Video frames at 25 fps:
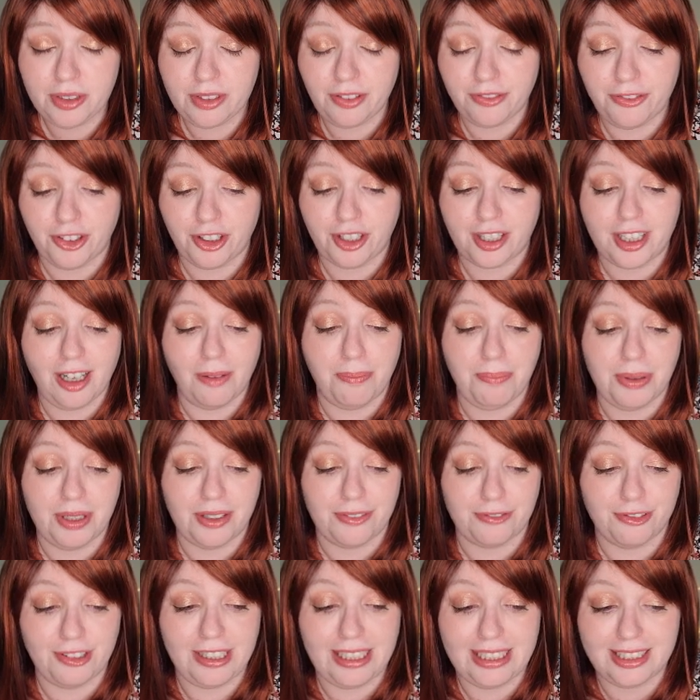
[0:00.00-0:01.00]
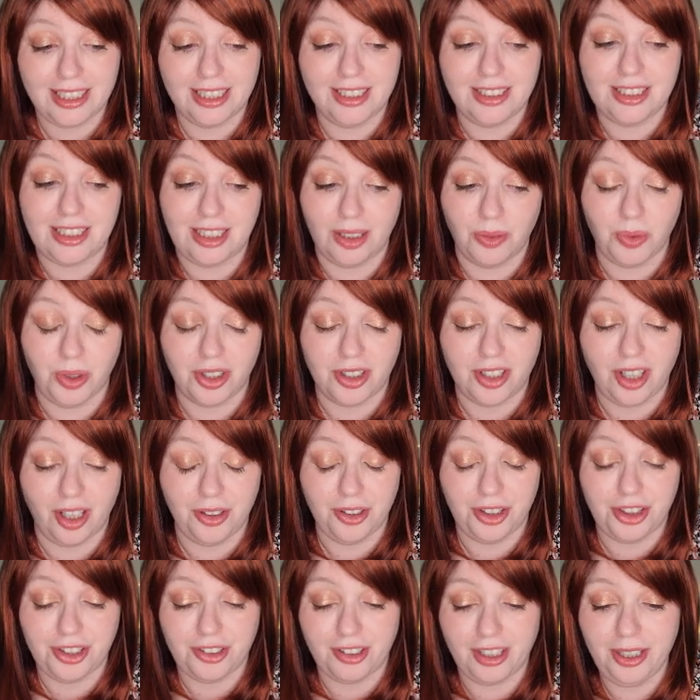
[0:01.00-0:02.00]
for a couple of reasons that we'll
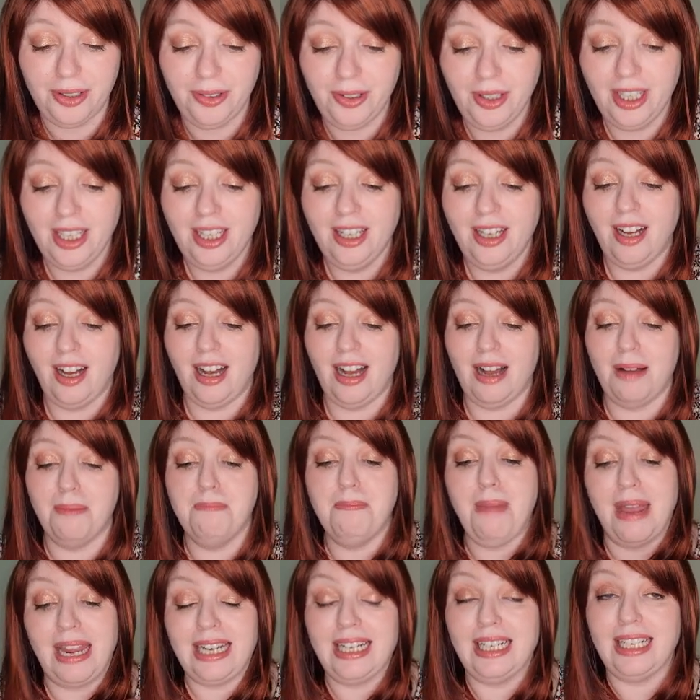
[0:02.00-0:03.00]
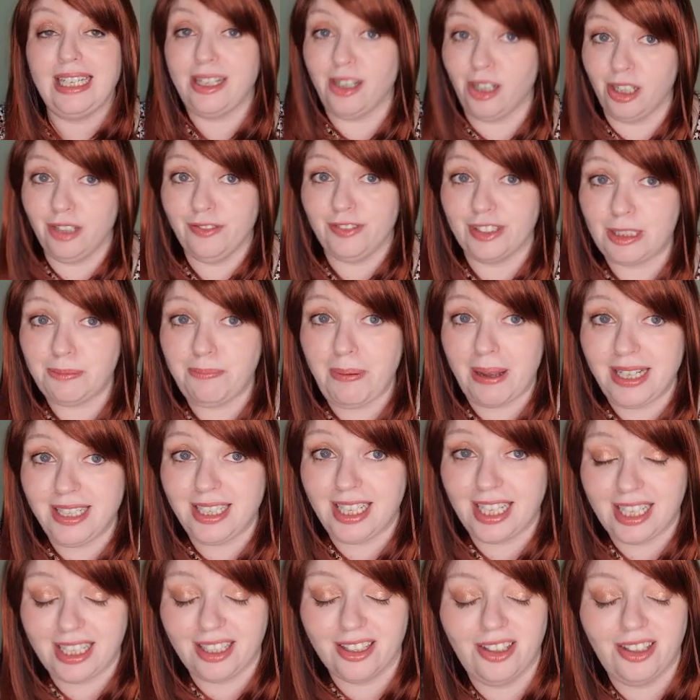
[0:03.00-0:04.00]
go through. Mainly overspending